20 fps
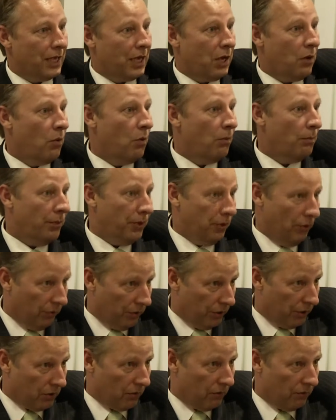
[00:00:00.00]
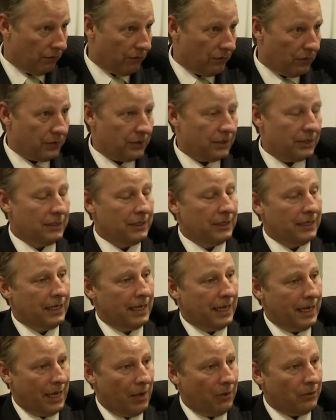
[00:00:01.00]
that go on beyond the conference
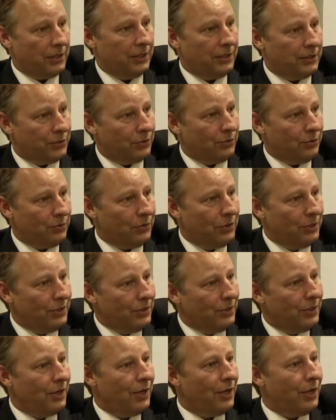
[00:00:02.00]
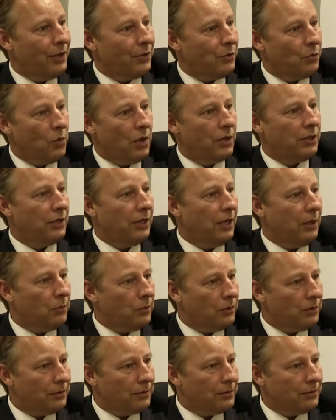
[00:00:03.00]
out into the wider
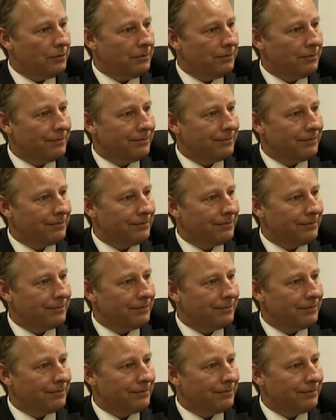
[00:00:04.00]
networks.